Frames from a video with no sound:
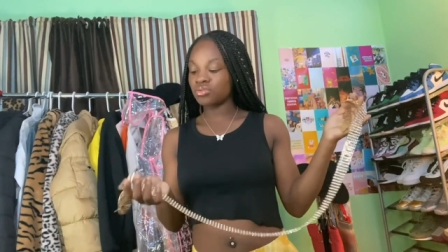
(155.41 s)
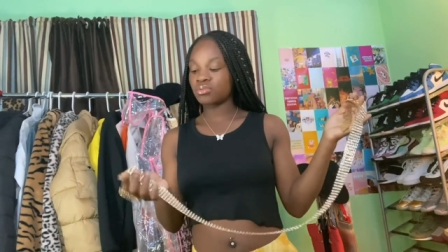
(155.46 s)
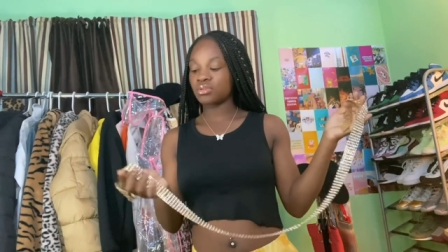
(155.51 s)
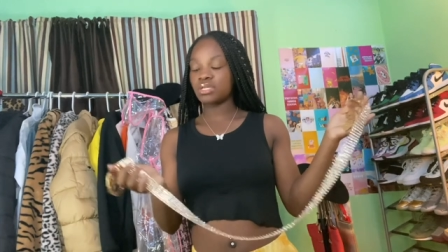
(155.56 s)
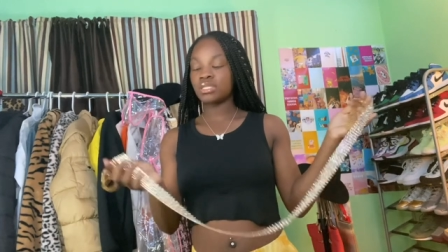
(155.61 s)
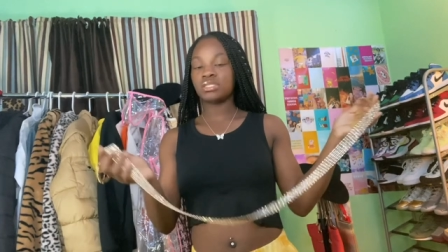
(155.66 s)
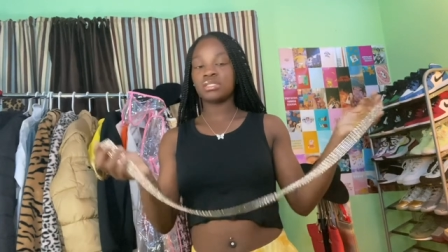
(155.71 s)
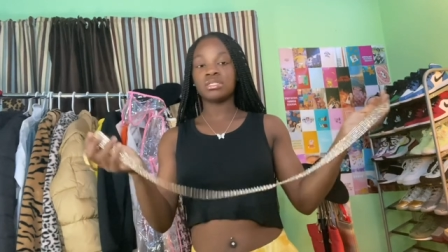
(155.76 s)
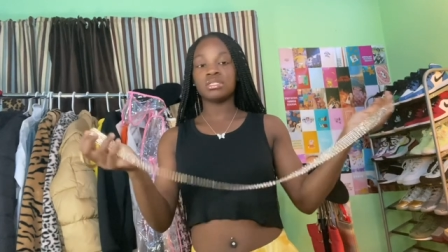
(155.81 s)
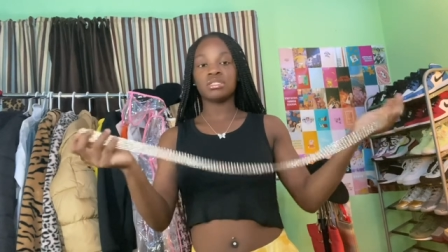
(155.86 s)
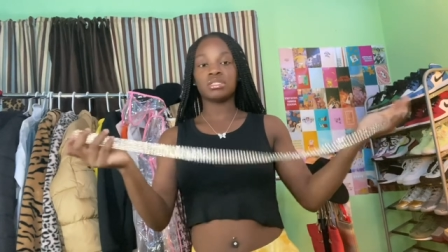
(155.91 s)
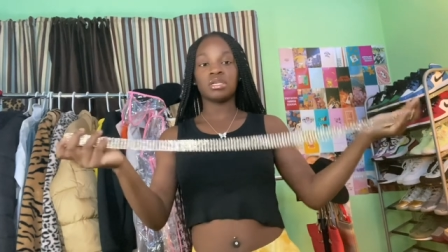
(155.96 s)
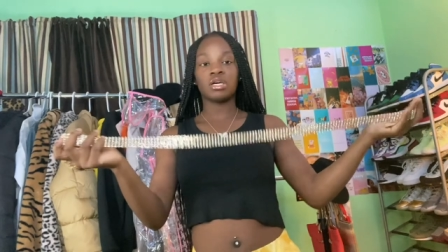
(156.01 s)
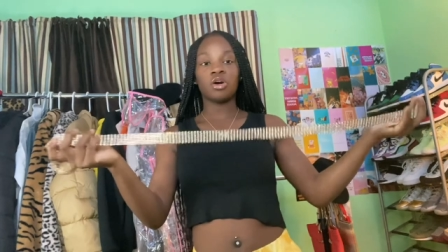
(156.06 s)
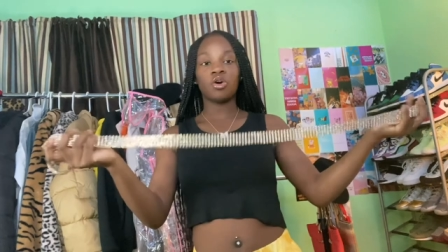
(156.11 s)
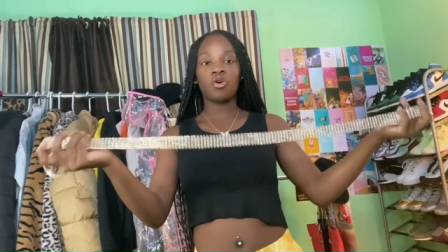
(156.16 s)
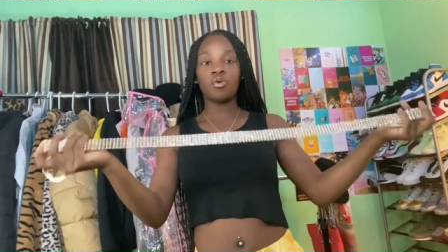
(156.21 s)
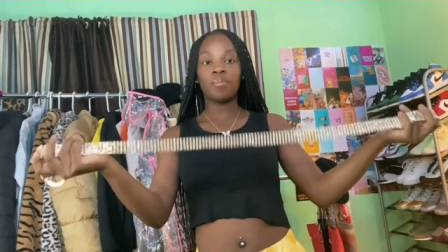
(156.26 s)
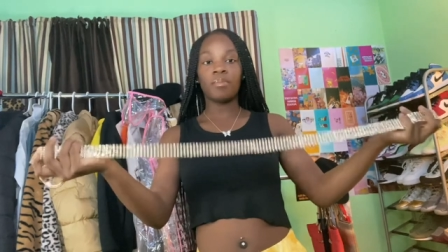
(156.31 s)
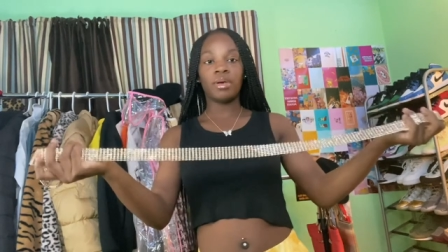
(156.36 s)
It's this
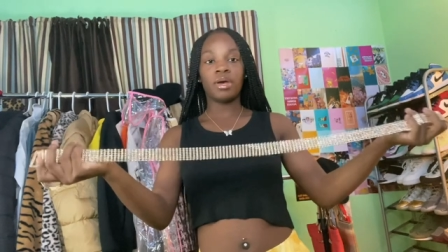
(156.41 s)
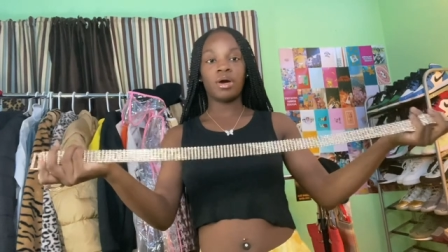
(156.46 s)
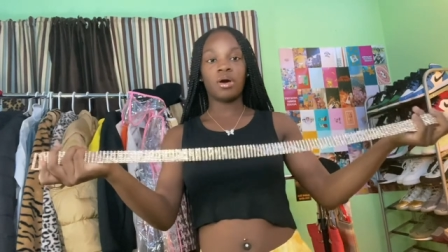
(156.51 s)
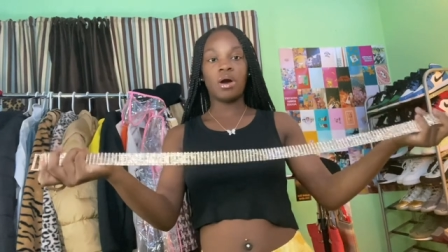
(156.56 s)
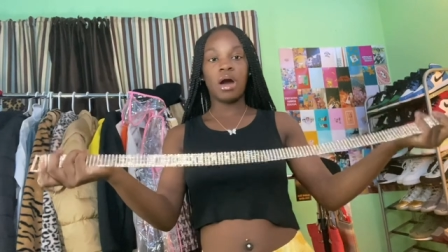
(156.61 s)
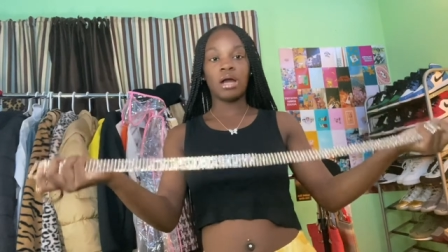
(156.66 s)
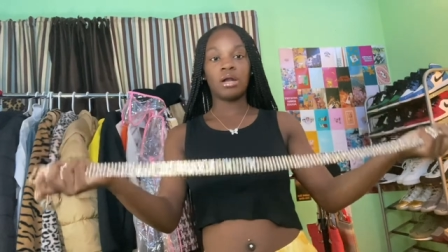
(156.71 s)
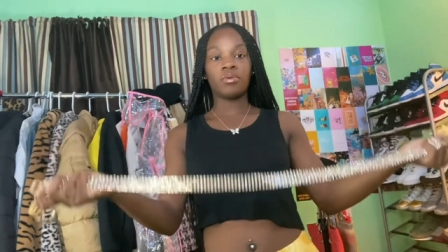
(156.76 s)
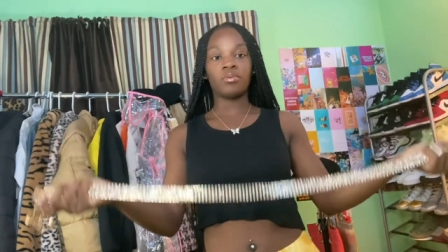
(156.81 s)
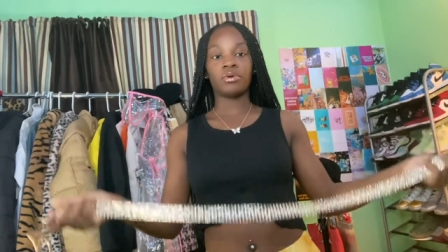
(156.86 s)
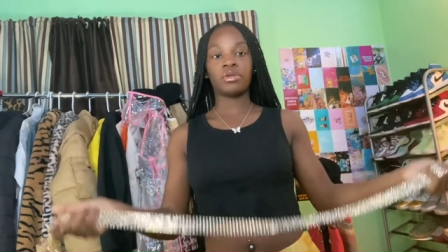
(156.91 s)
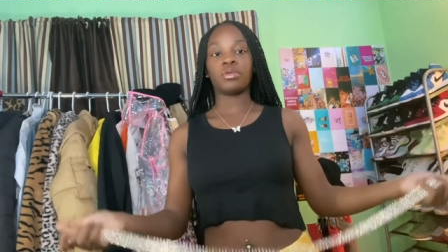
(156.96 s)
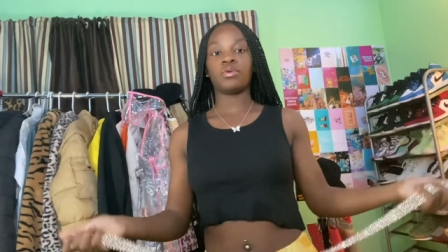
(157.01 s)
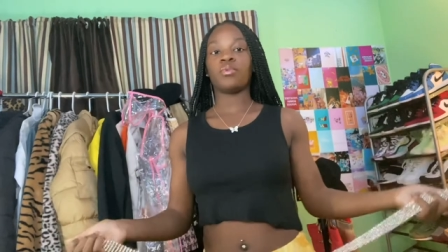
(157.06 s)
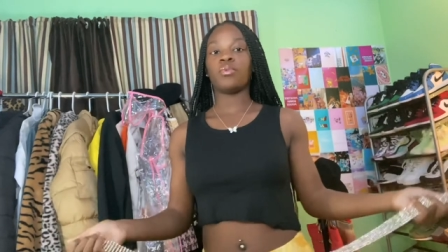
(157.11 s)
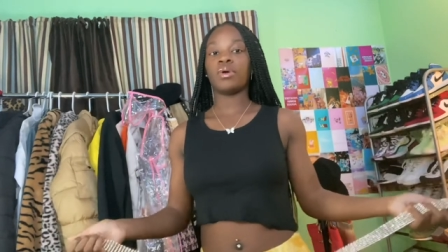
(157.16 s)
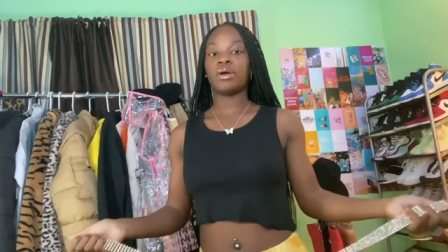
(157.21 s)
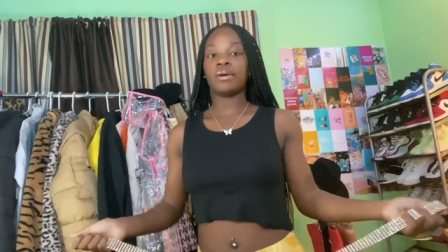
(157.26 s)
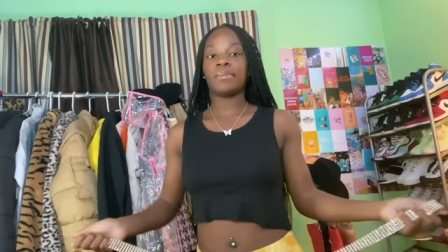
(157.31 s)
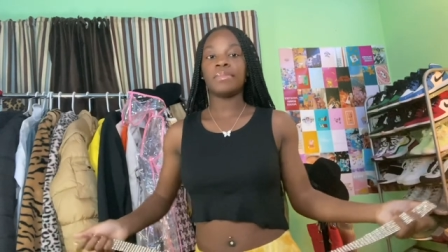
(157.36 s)
gold belt. I don't really
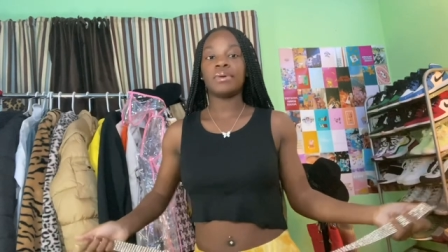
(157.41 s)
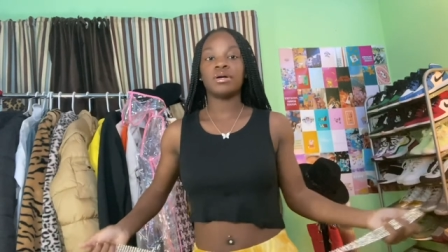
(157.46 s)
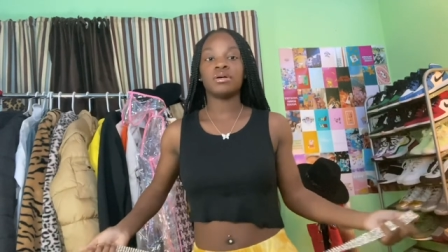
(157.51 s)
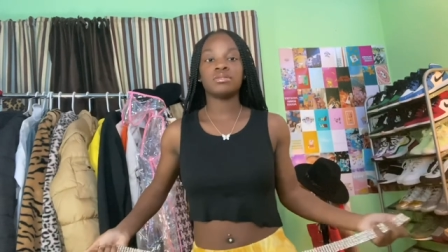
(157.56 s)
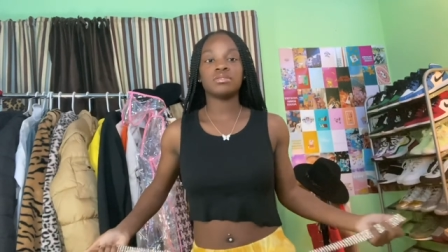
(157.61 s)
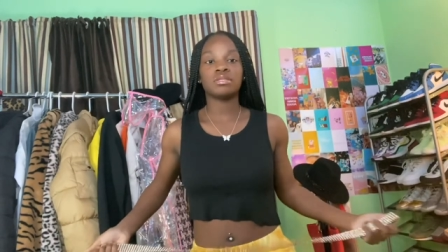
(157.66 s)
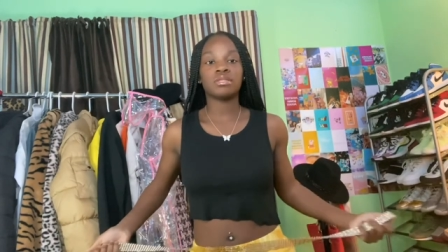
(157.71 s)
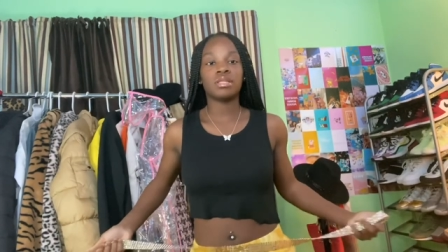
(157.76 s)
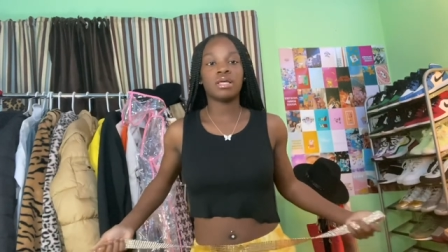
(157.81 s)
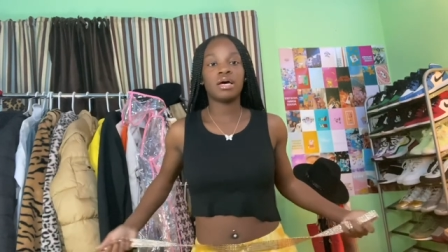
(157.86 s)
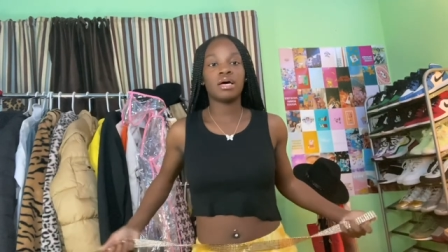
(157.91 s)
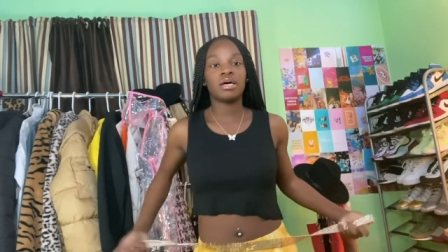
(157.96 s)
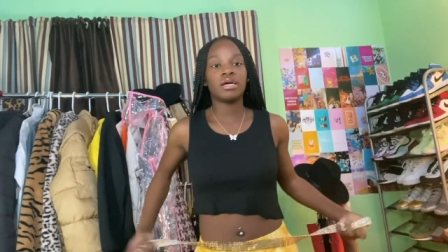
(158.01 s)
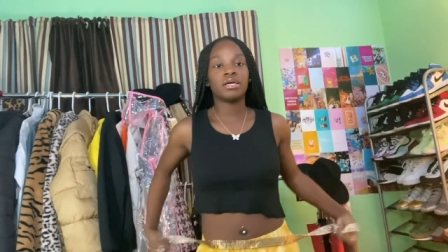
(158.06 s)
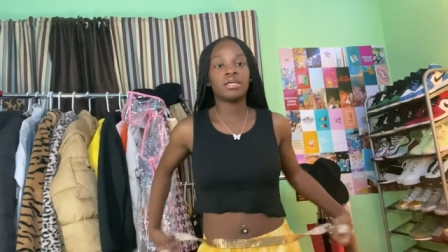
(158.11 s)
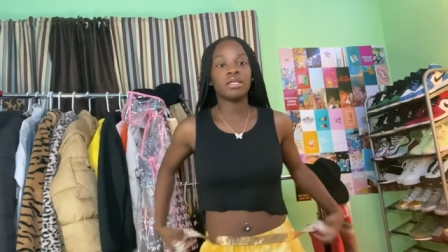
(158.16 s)
wear belts a lot.